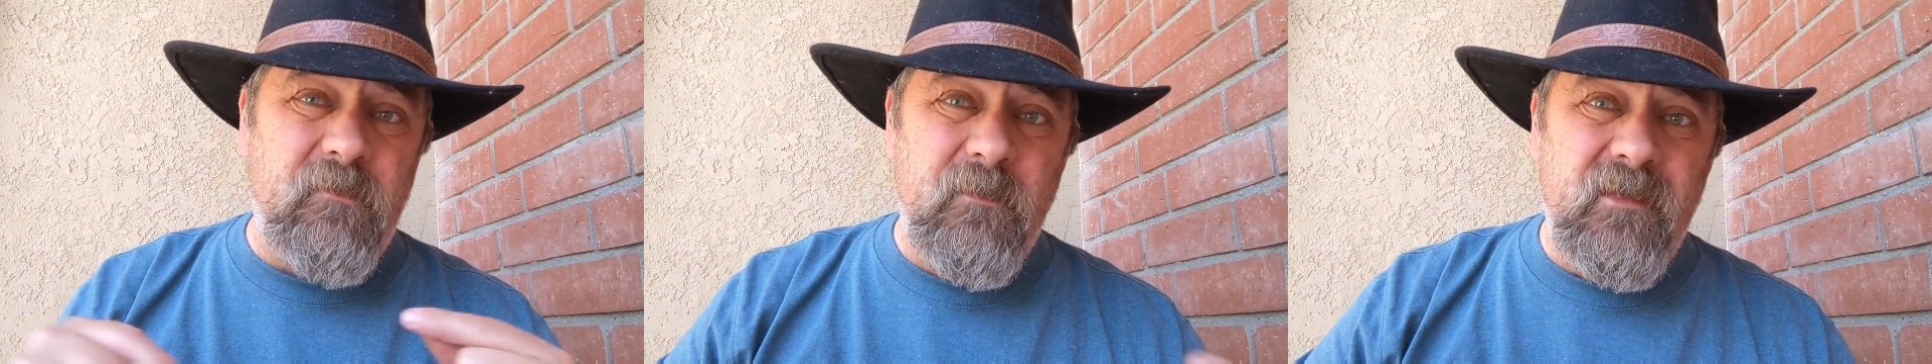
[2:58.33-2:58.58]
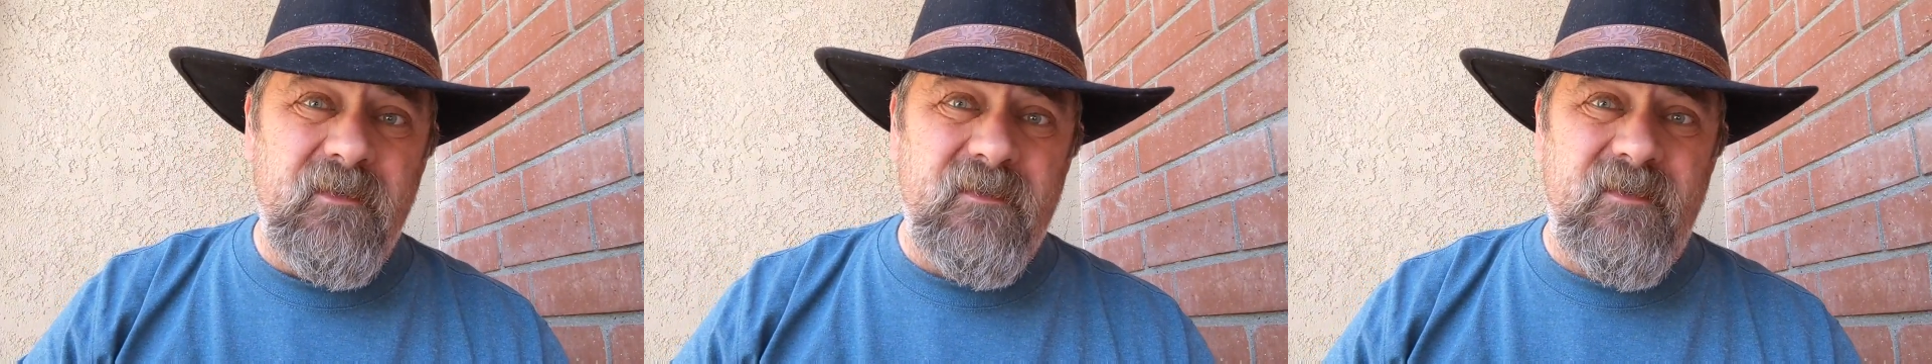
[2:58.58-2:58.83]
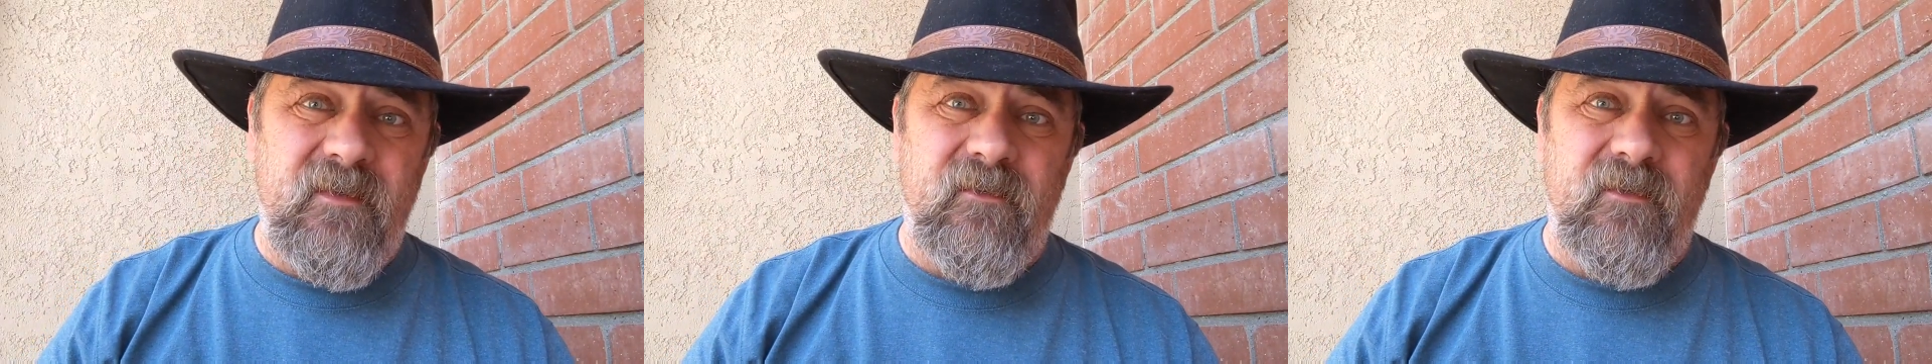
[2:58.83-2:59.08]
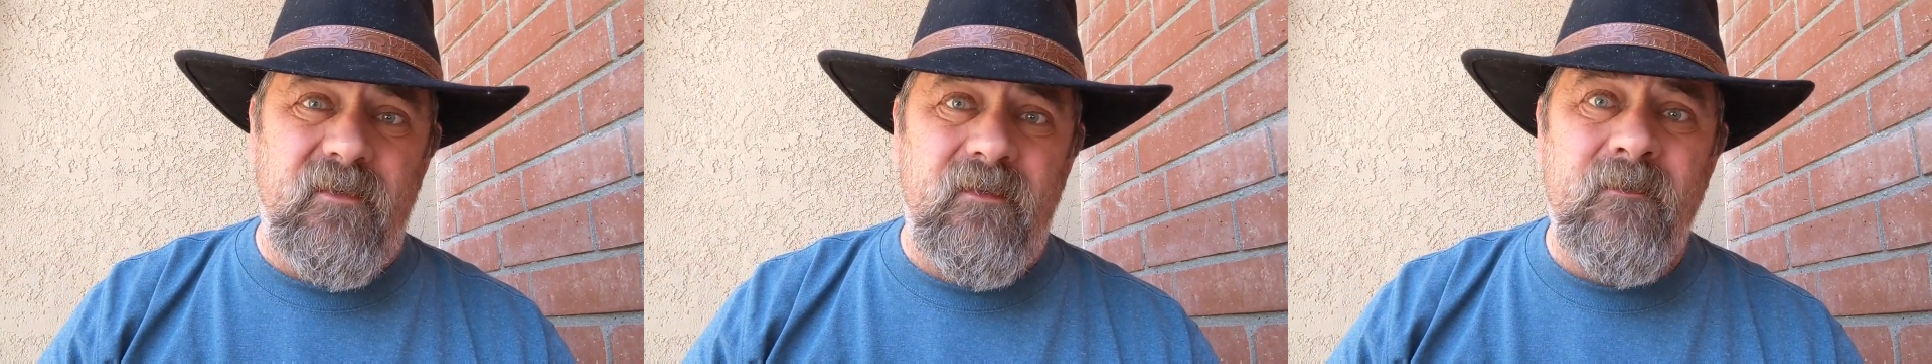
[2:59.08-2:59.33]
a
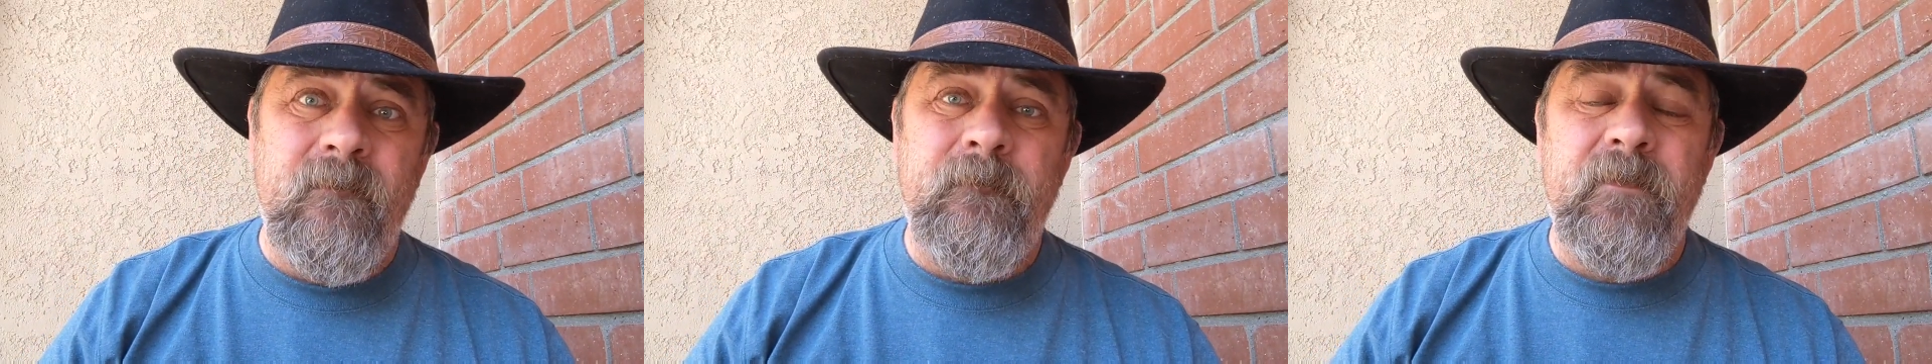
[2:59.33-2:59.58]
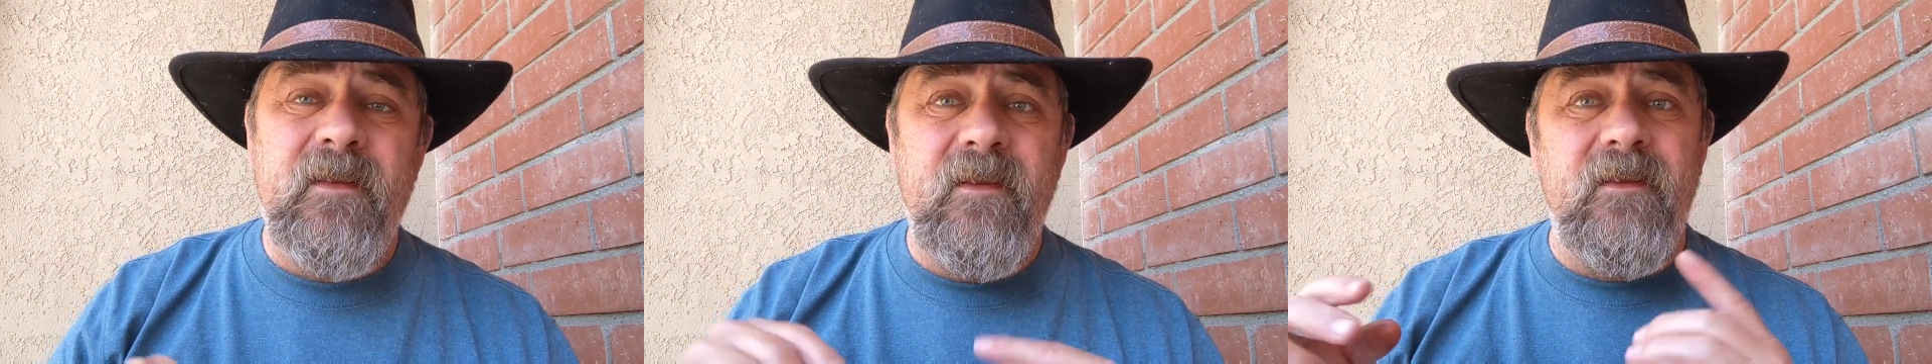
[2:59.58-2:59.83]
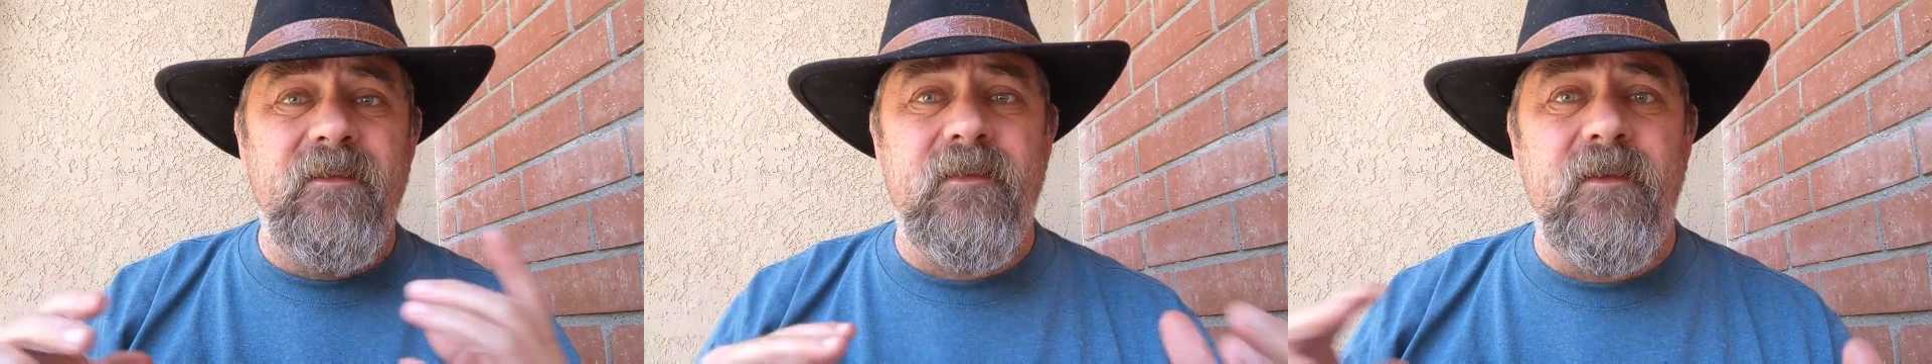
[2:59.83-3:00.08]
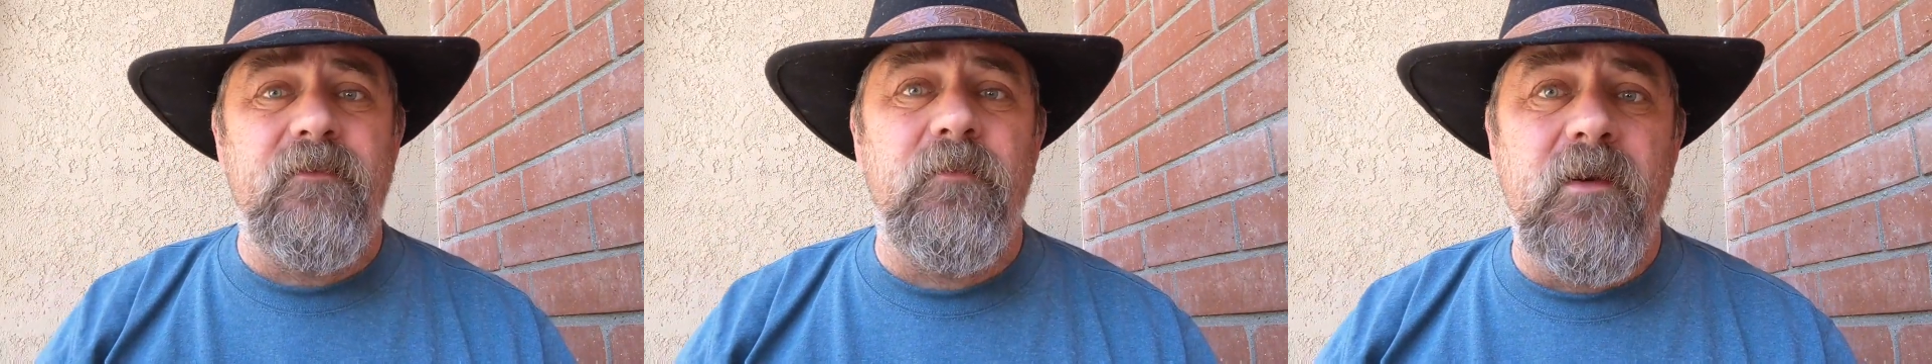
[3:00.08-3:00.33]
military is,
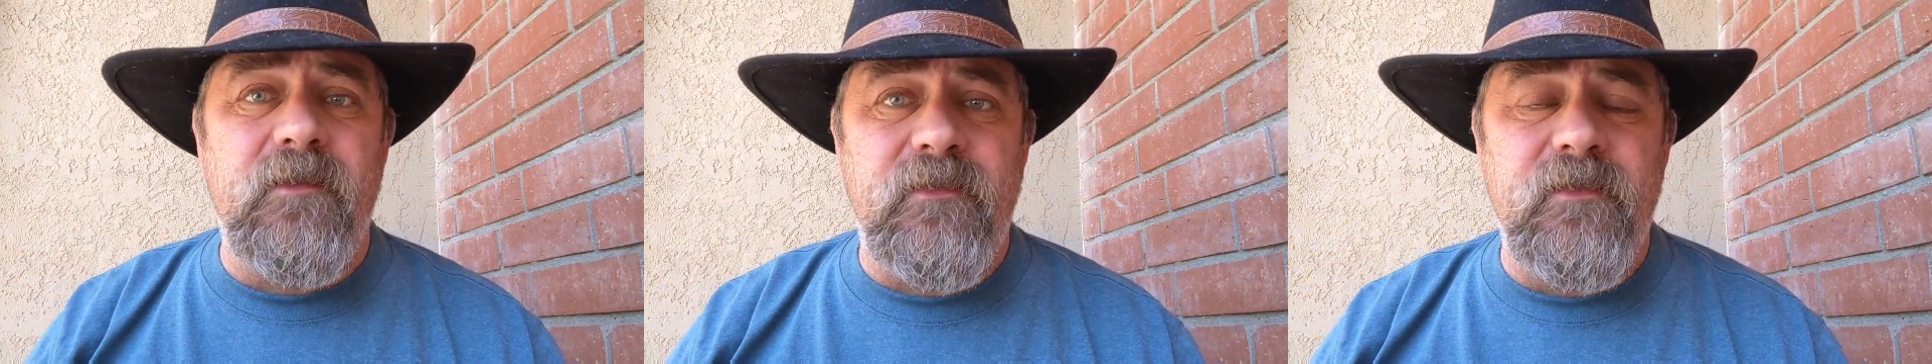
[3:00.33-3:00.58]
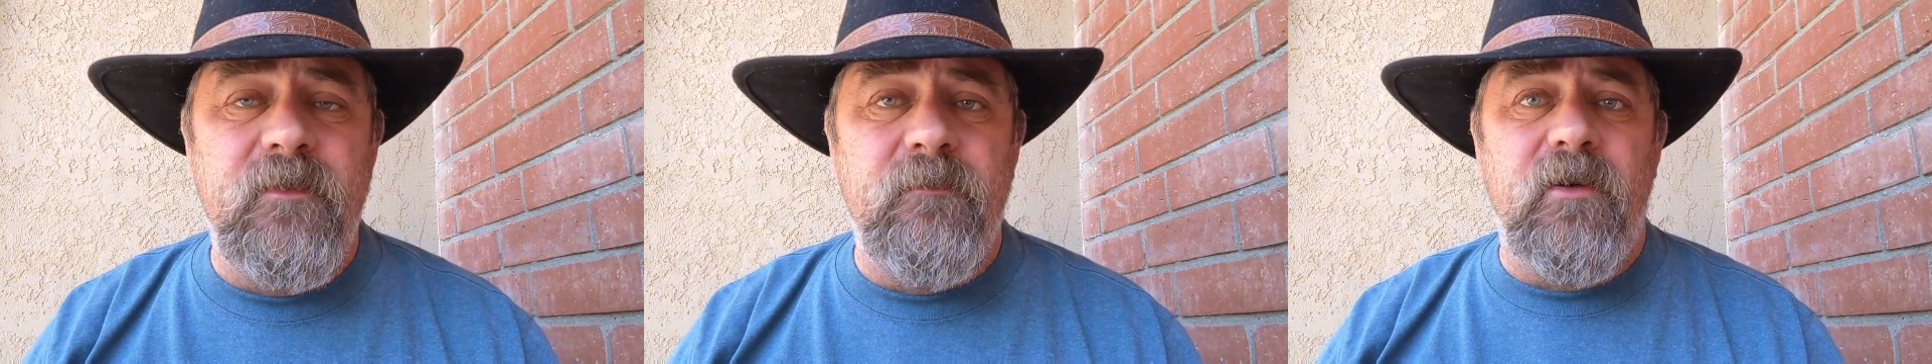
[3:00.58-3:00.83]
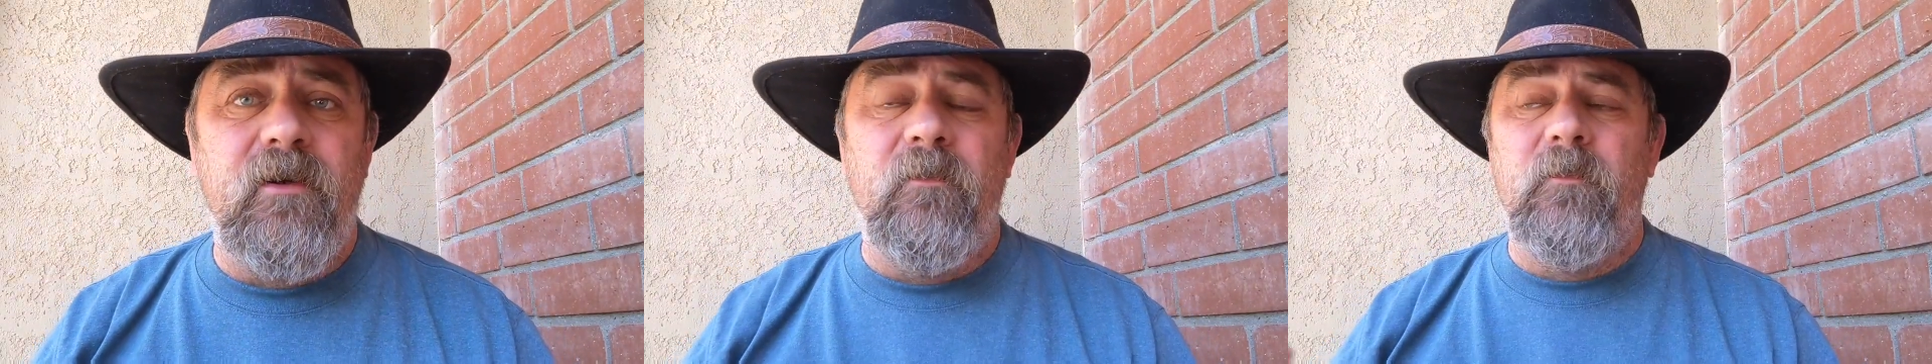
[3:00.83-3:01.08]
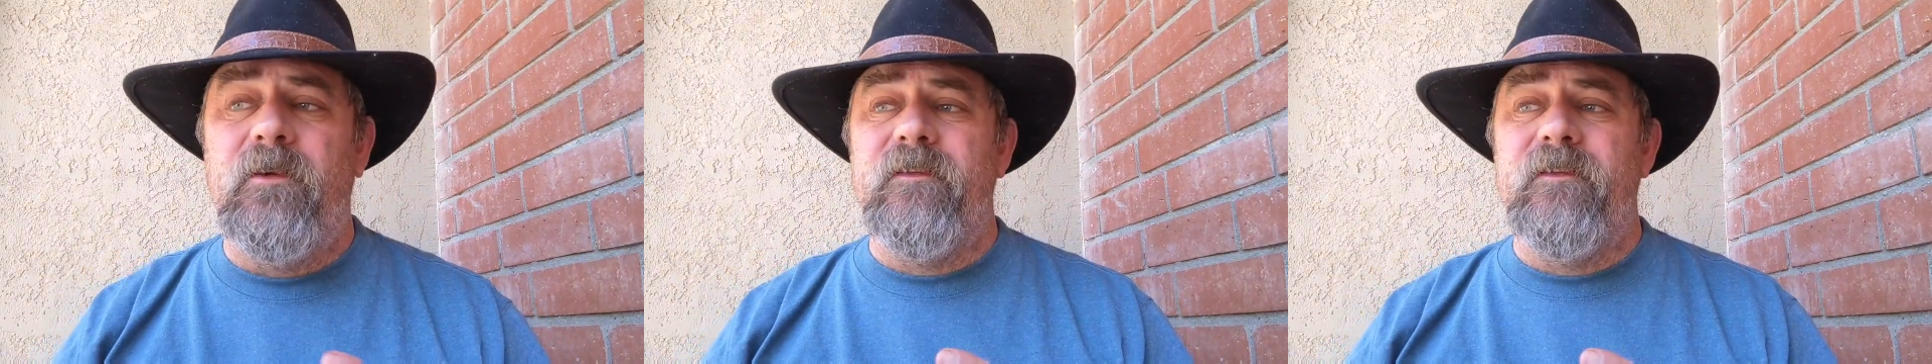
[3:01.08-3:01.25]
as Rush Limbaugh